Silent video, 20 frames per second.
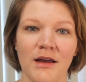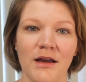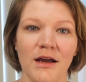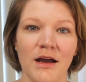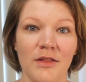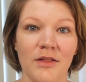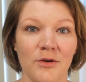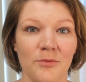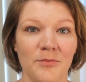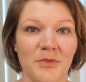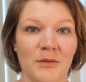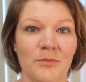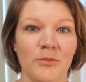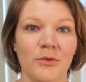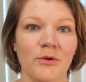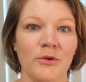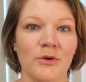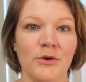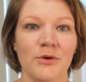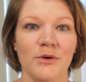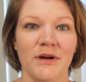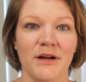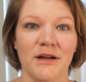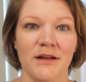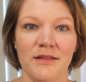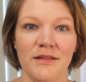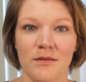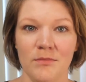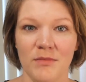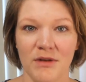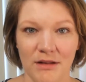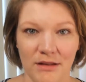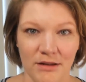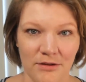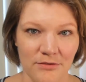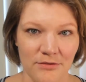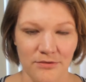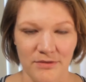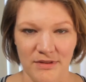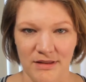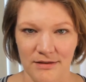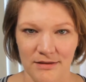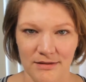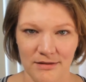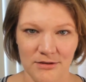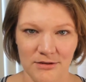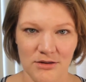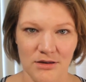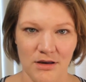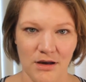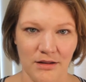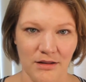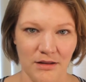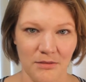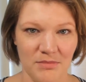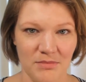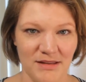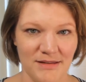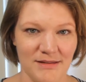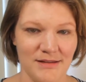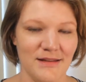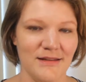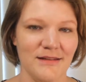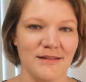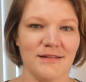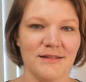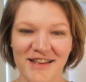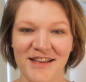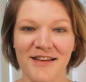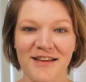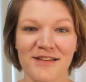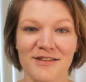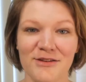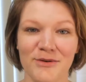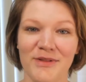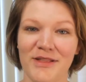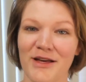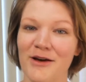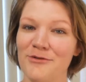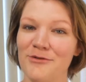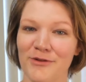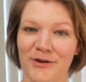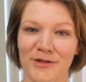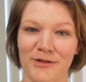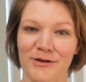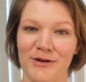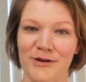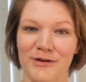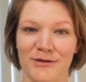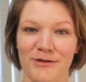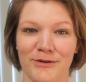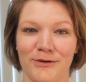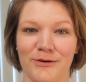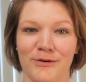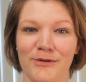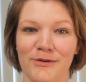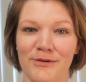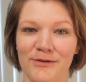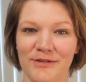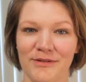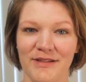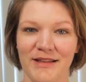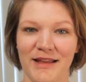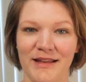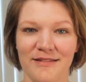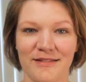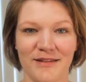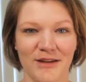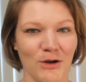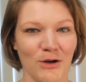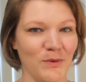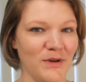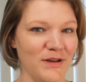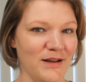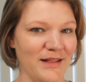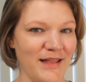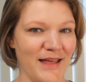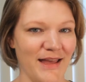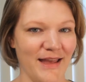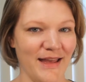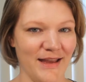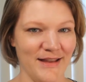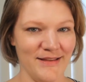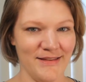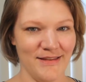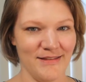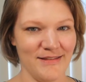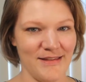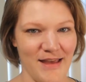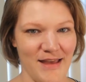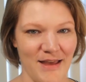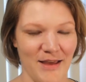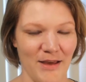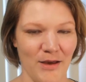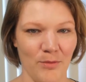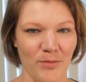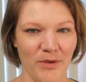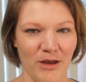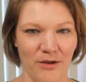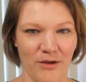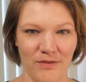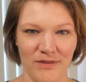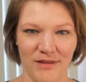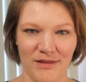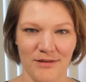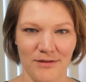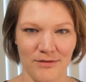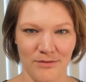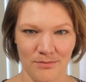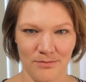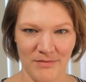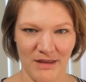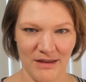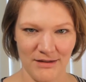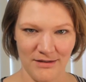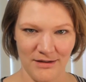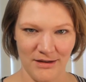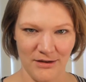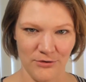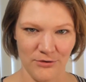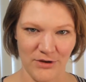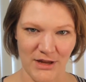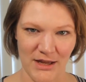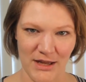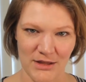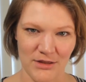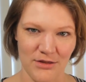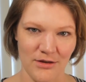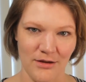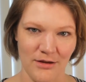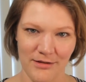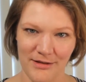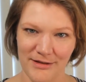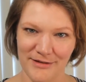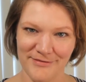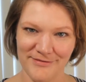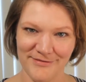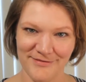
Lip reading: other people who are in the middle of this chocolate business. So without further ado, let's hear what Clay had to say about this Mexican drinking chocolate.